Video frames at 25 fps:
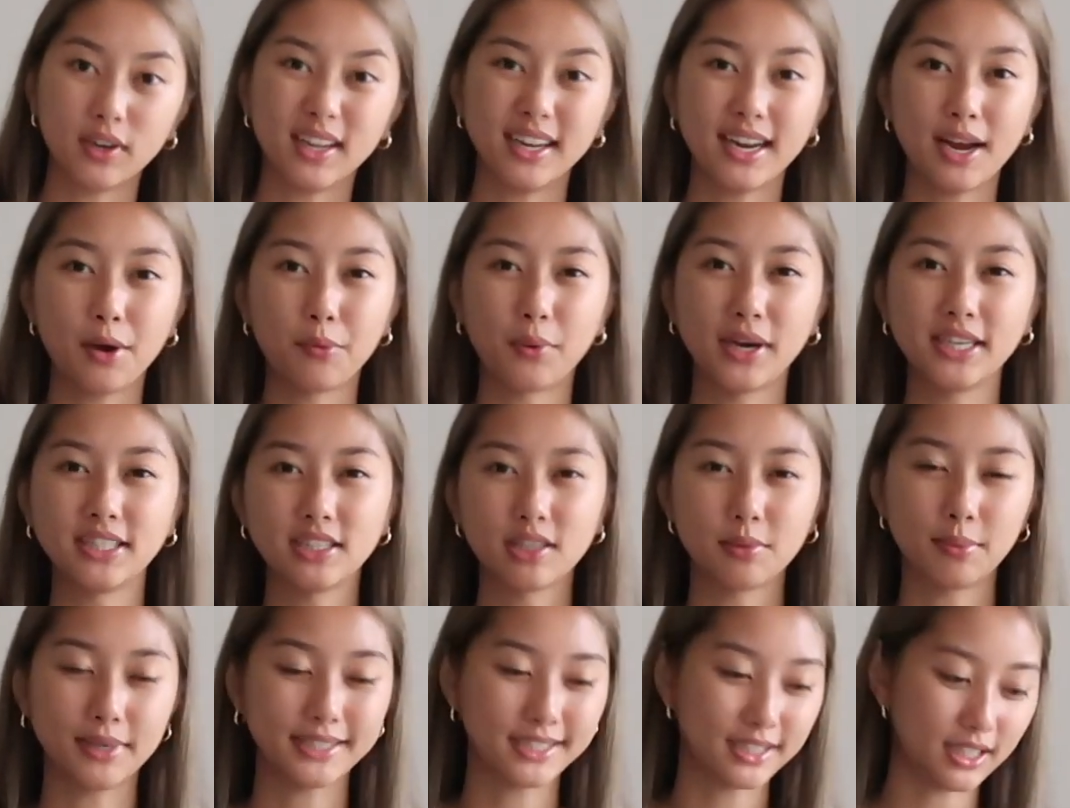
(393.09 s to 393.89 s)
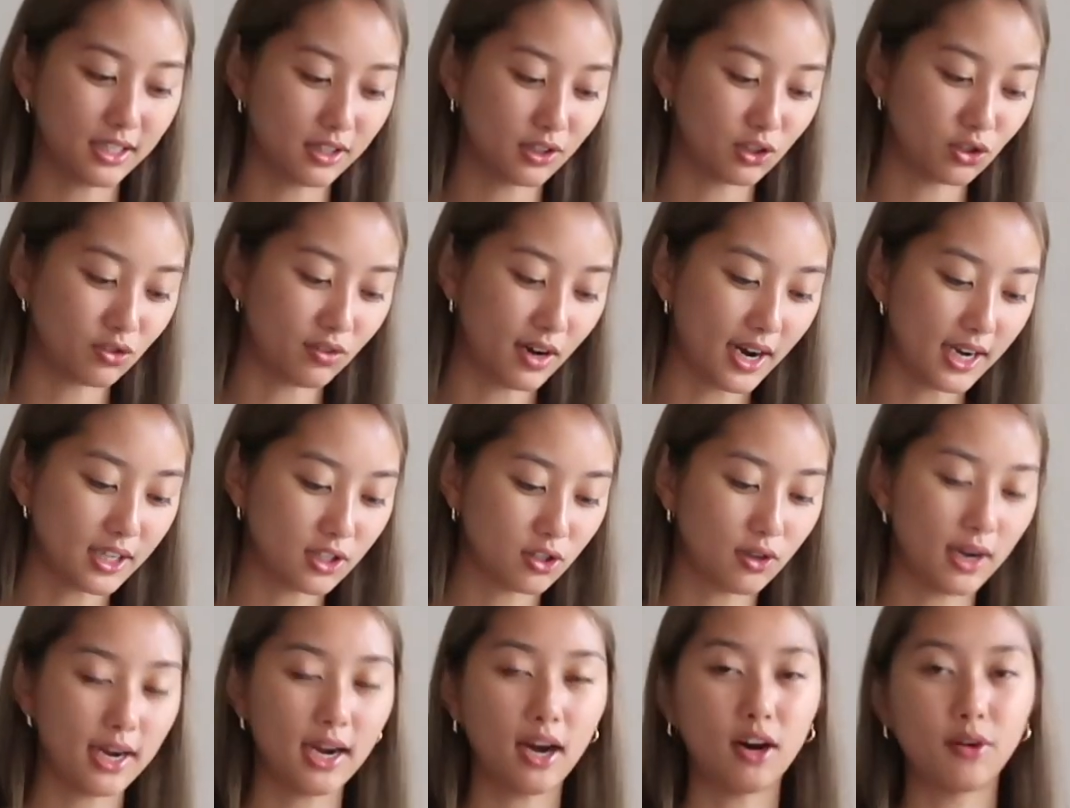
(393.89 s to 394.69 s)
Then I wasted my stickers, right?
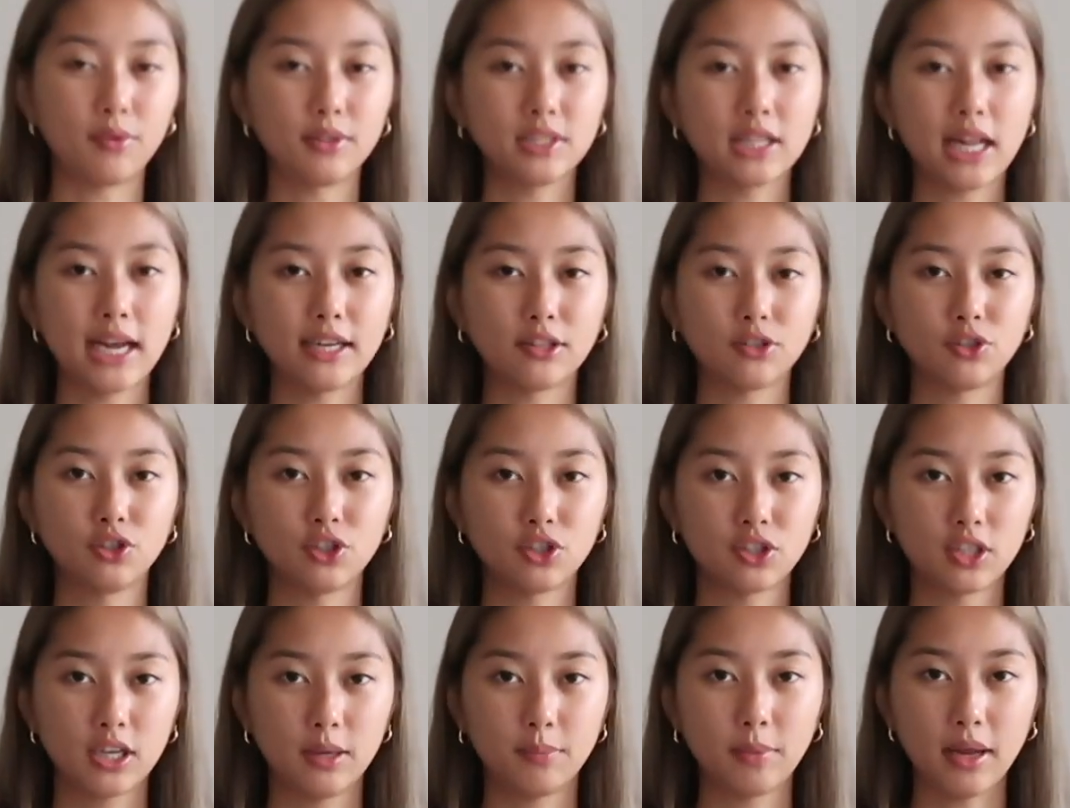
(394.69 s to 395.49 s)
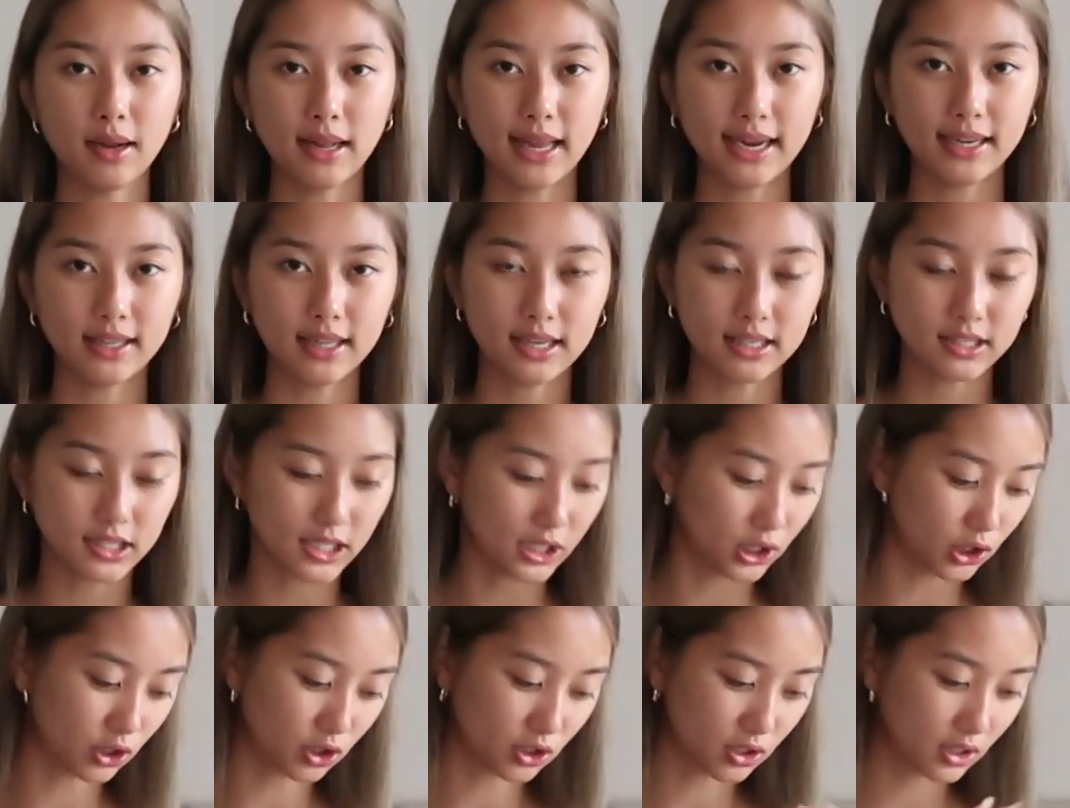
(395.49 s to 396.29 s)
So I always like to just keep them like this
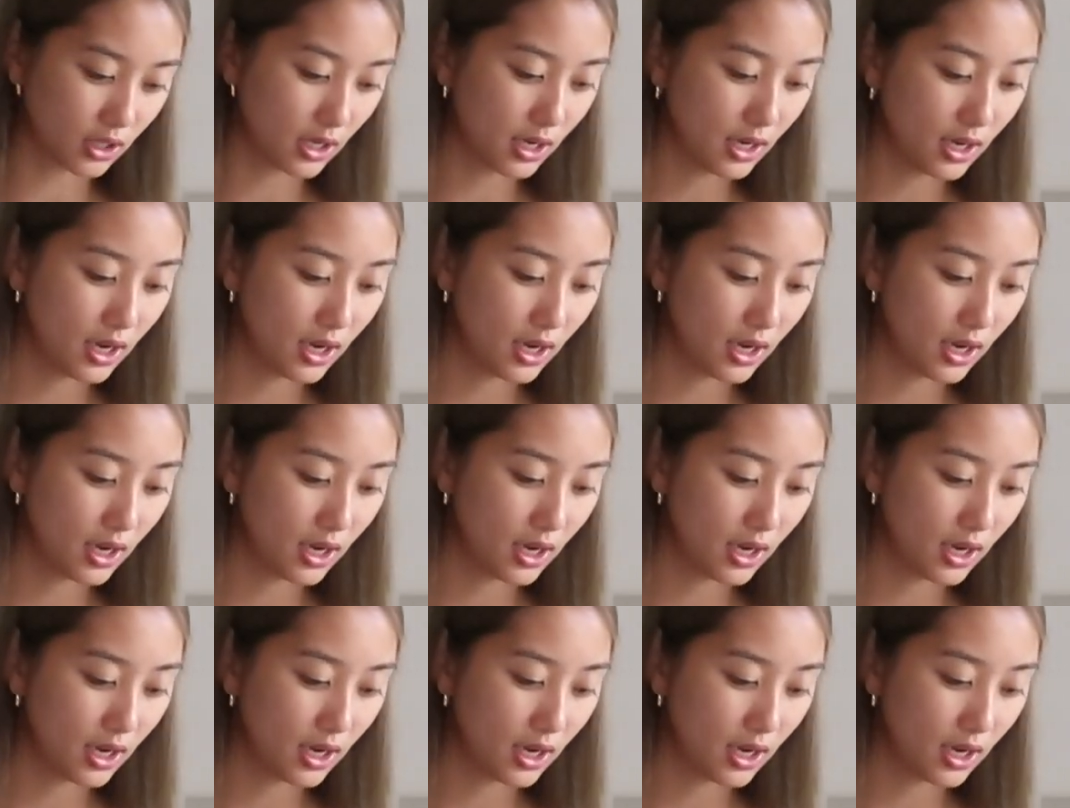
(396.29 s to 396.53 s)
and just